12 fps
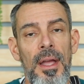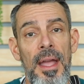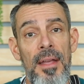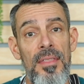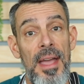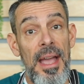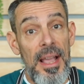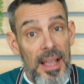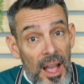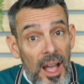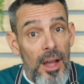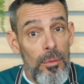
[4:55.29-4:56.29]
and that
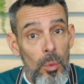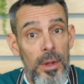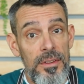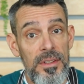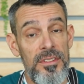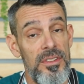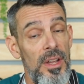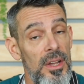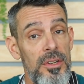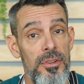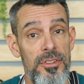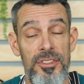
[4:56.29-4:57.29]
God wants us to
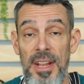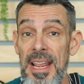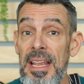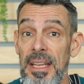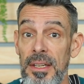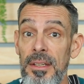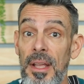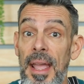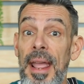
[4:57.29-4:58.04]
understand